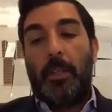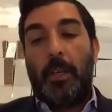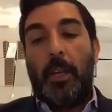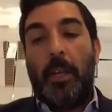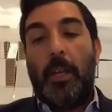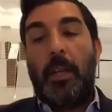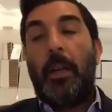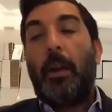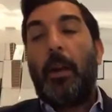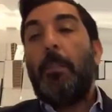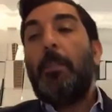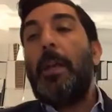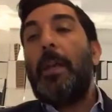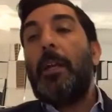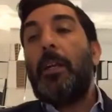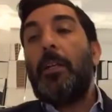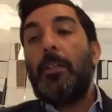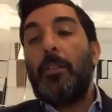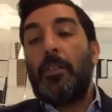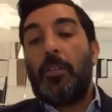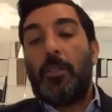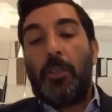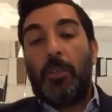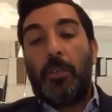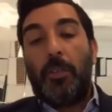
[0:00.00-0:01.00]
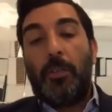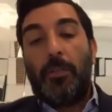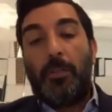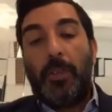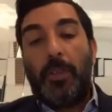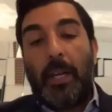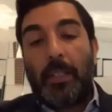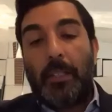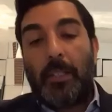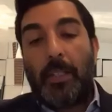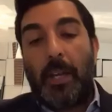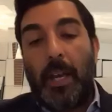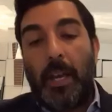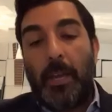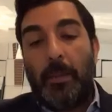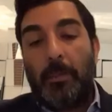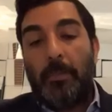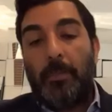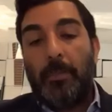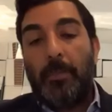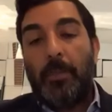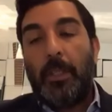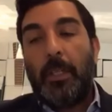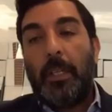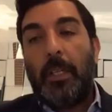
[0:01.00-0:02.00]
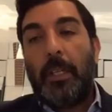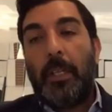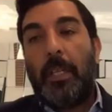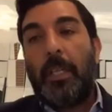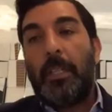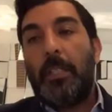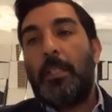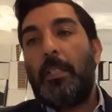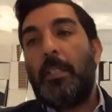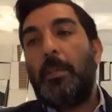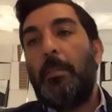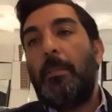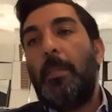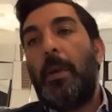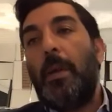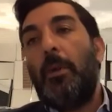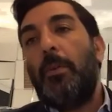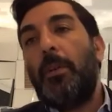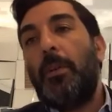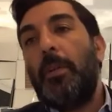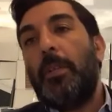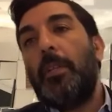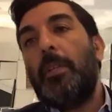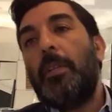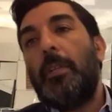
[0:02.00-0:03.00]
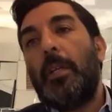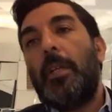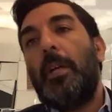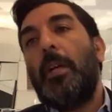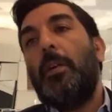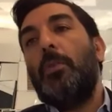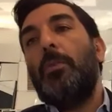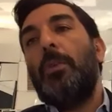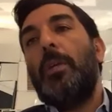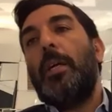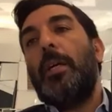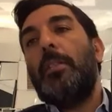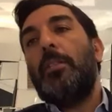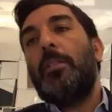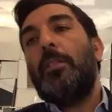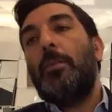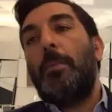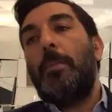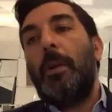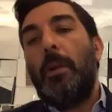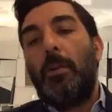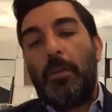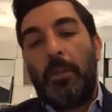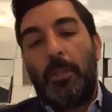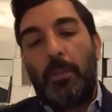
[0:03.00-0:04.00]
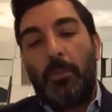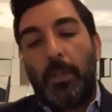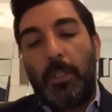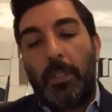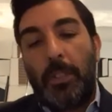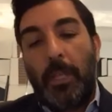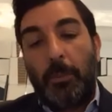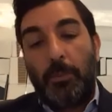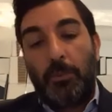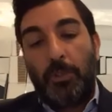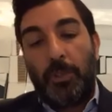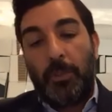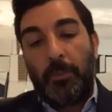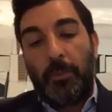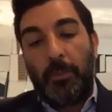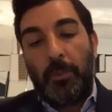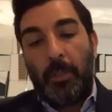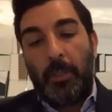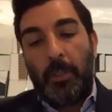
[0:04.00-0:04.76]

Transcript: And our main concern of that time is to merit the Geulah, to merit the redemption.